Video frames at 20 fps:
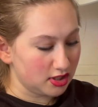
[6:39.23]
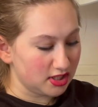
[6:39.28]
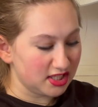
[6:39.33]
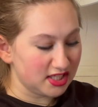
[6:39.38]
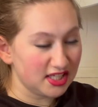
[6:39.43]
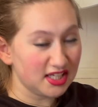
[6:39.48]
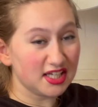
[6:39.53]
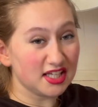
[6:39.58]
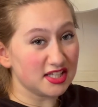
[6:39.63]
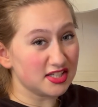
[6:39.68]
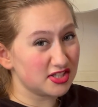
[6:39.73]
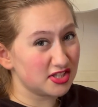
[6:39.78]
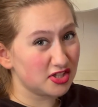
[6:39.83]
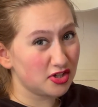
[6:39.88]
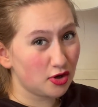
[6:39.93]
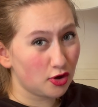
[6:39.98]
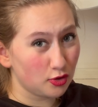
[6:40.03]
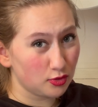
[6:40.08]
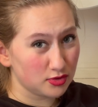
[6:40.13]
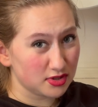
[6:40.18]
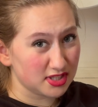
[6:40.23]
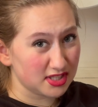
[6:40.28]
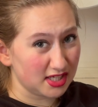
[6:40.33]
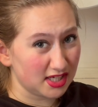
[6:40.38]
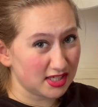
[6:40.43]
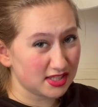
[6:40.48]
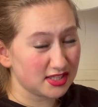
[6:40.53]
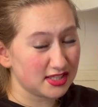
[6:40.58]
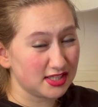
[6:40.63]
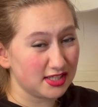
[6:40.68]
He is an
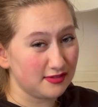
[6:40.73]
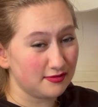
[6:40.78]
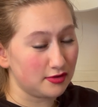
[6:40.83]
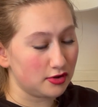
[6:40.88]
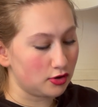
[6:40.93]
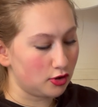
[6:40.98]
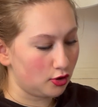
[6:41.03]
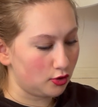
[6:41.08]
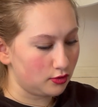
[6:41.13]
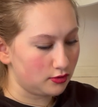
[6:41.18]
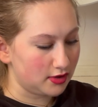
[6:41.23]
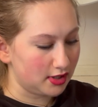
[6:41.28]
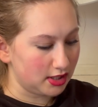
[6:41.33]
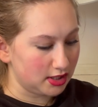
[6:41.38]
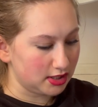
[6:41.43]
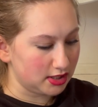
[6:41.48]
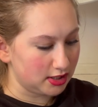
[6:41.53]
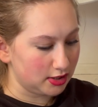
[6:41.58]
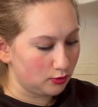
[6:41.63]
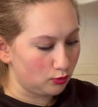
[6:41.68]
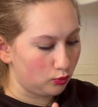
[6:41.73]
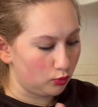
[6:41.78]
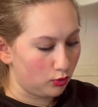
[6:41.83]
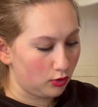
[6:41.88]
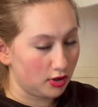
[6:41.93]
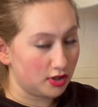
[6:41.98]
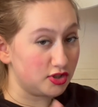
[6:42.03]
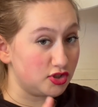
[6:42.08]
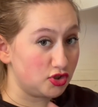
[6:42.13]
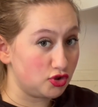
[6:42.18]
06, even though that he
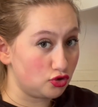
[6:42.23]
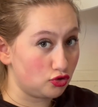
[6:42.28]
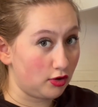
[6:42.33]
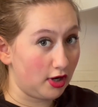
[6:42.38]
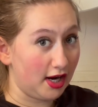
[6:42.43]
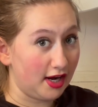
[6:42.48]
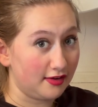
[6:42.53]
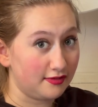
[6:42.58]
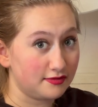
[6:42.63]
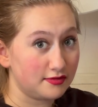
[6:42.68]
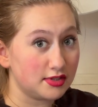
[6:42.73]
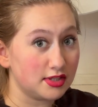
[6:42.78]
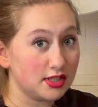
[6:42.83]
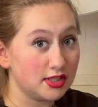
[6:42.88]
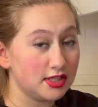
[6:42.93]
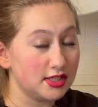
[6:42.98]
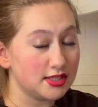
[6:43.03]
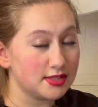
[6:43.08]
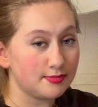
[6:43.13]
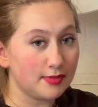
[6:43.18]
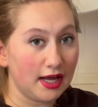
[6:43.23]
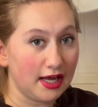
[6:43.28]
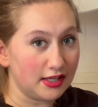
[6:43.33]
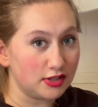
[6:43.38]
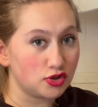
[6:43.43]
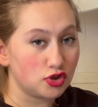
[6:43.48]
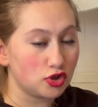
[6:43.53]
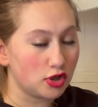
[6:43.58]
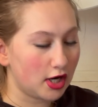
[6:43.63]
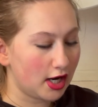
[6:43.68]
was drafted this
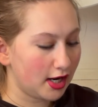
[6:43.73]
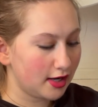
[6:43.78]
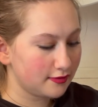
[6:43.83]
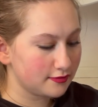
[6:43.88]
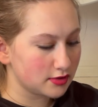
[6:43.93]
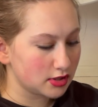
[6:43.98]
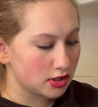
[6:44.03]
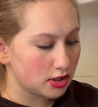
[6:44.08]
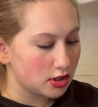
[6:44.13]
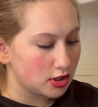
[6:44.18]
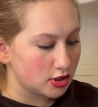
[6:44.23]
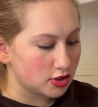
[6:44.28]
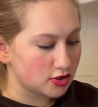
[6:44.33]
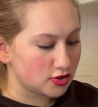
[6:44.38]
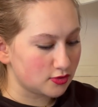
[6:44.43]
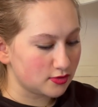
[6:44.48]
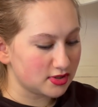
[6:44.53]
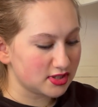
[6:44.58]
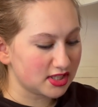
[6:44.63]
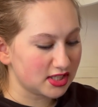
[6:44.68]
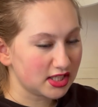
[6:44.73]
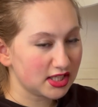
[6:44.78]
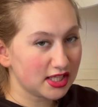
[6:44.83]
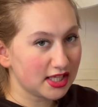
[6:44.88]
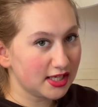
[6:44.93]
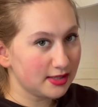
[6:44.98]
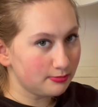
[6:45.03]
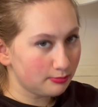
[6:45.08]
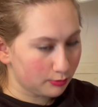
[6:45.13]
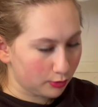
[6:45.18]
past draft, so he's a
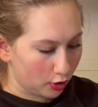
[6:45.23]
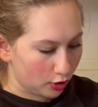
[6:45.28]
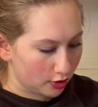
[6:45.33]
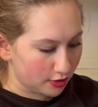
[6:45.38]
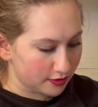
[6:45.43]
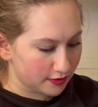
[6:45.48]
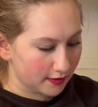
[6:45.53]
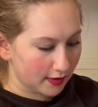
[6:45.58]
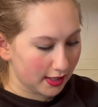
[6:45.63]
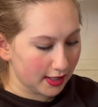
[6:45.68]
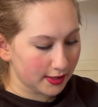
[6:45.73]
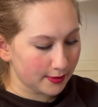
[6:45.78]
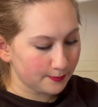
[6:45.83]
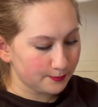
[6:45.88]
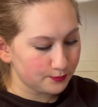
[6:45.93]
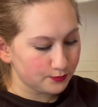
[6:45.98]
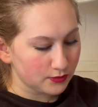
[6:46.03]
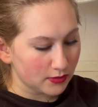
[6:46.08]
late birthday.